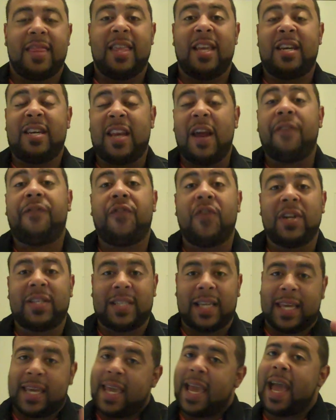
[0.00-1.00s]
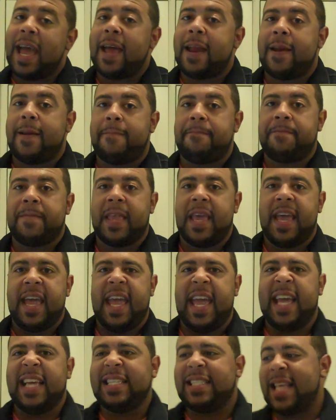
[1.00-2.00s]
The difference, again,
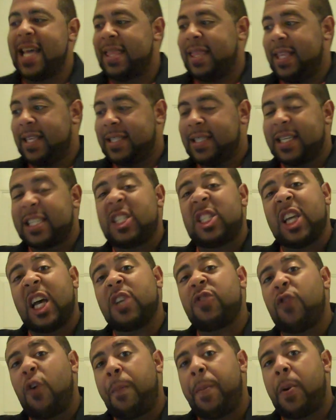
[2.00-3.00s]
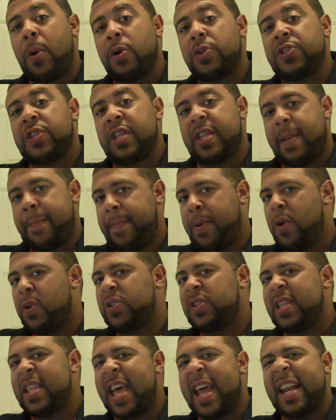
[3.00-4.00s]
is that the successful person, the
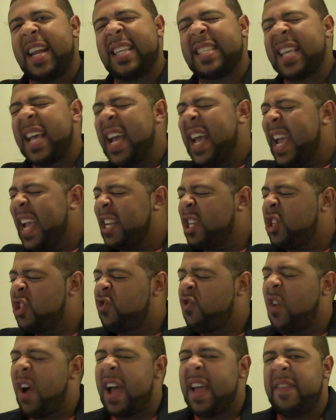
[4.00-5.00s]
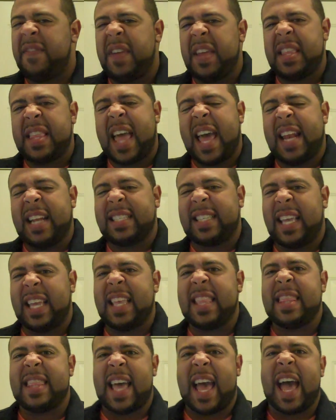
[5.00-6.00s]
person that is striving, that is
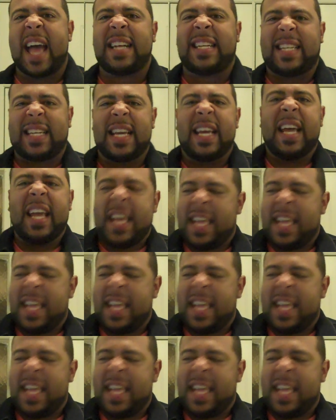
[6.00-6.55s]
in that